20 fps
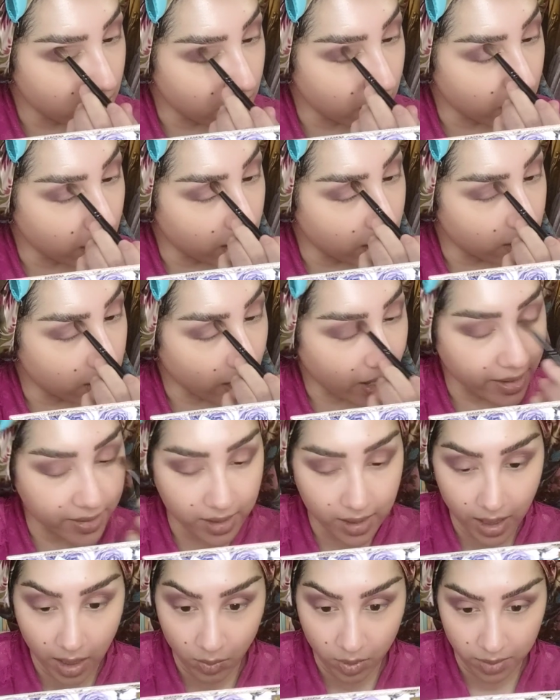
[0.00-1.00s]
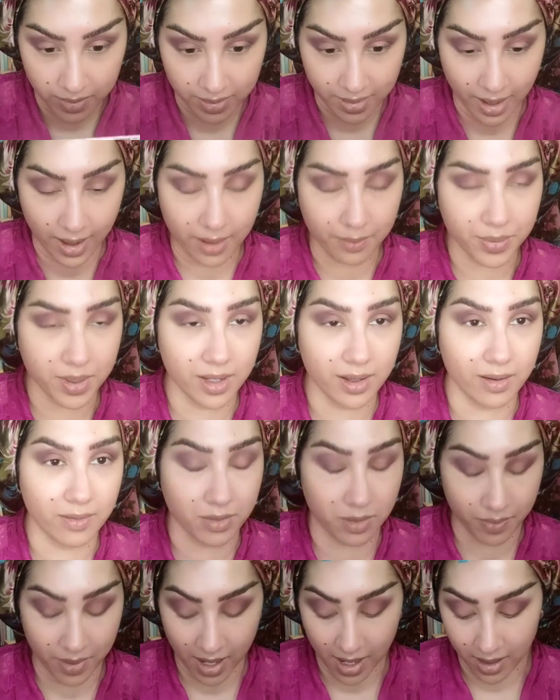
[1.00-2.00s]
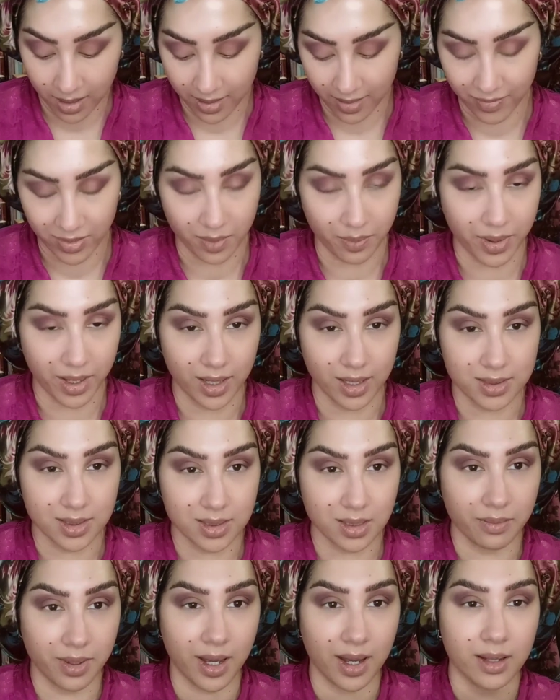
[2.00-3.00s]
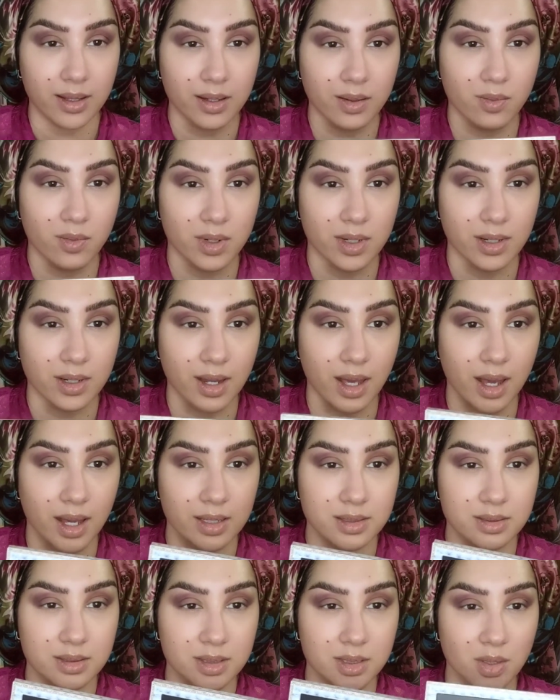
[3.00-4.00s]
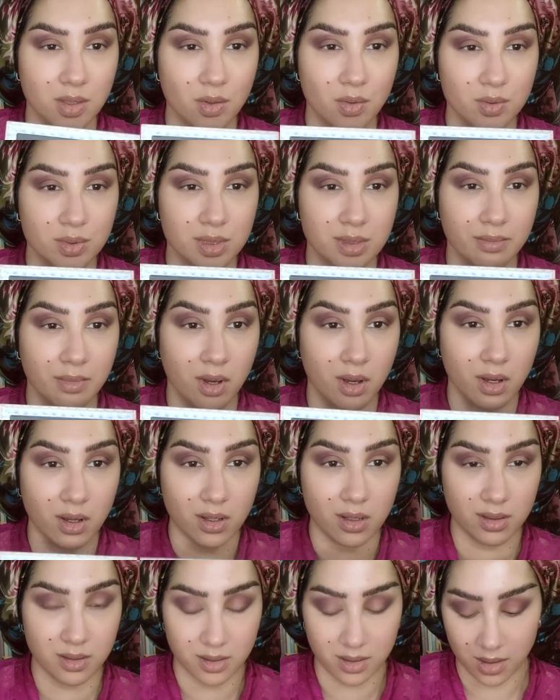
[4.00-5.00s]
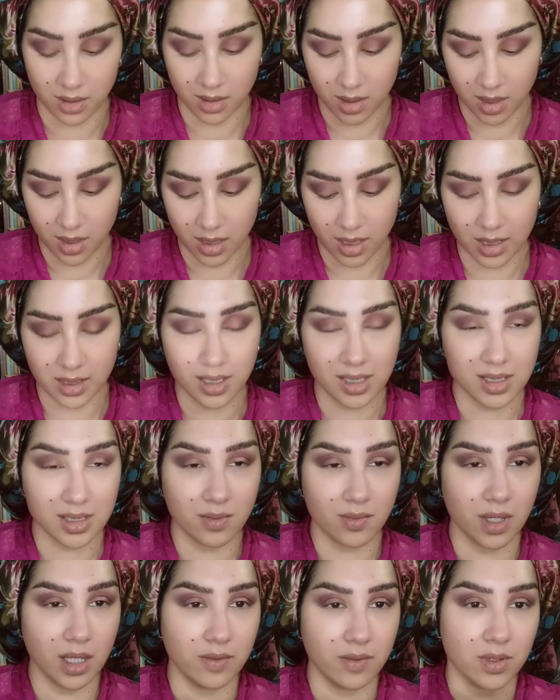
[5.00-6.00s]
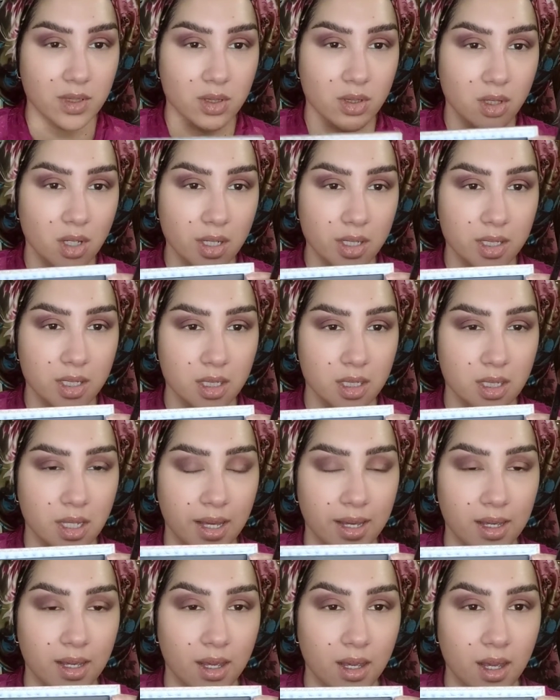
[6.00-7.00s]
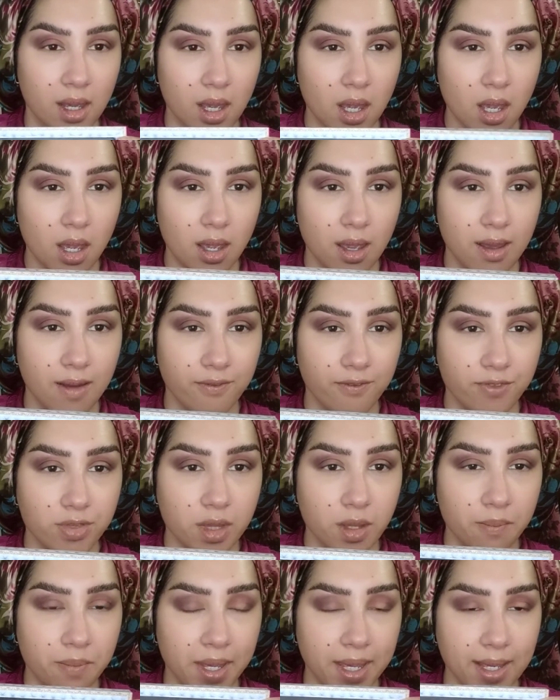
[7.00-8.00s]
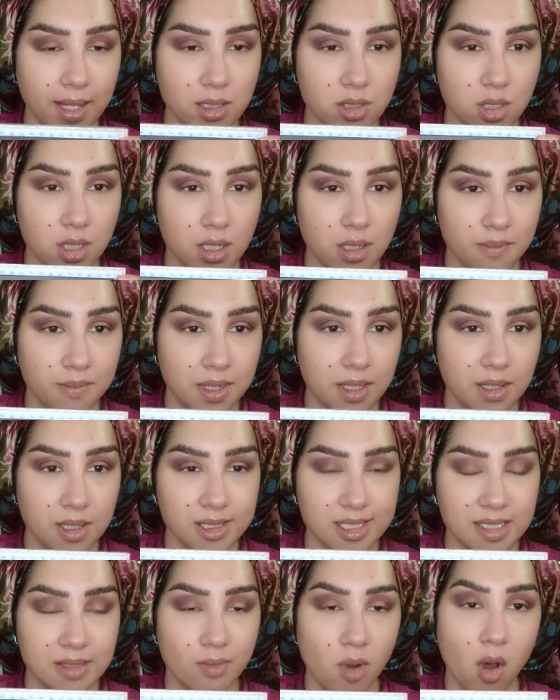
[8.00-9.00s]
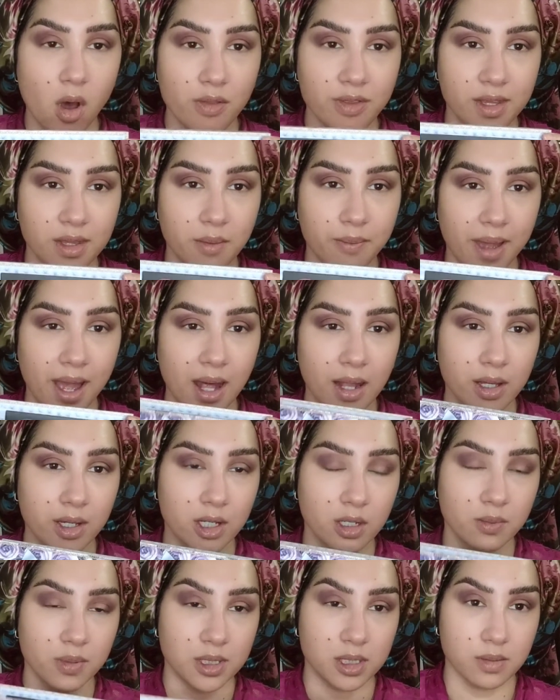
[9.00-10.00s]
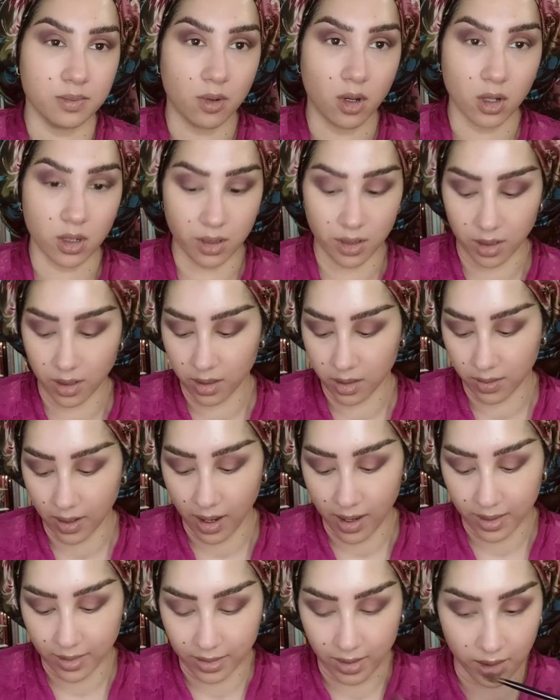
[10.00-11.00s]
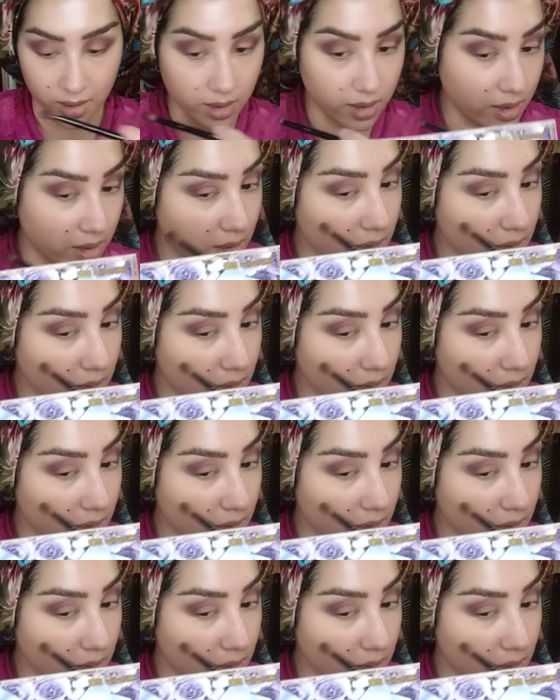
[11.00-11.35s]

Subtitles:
I think I would have been happy if the pans in the palette were not so small. It doesn't even look good. Like, if the pans are going to be this small, then the palette could be smaller, I think.